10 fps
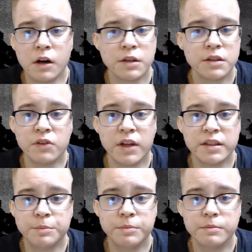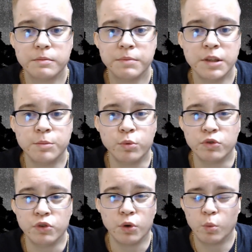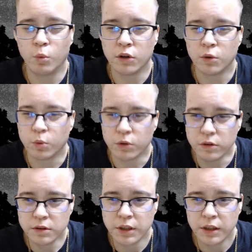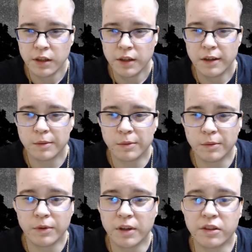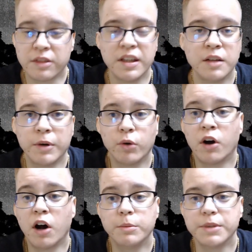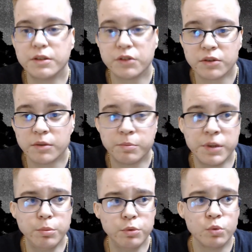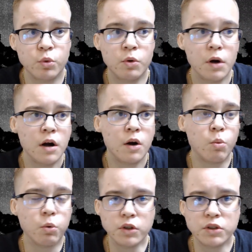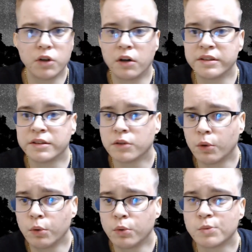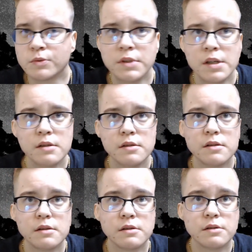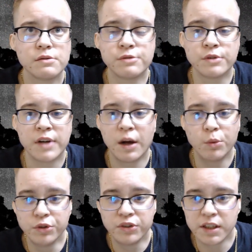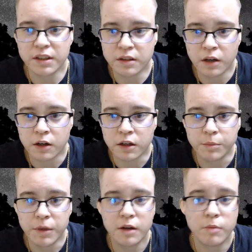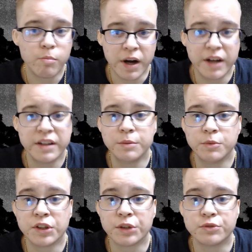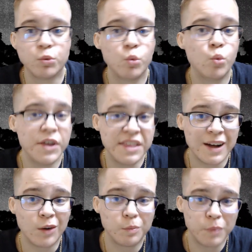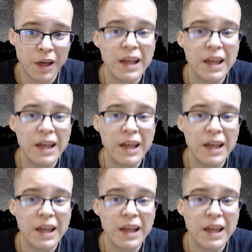like people don't want to work. Think about hobbies. People work on their own uh, for hours at a time by themselves without pay.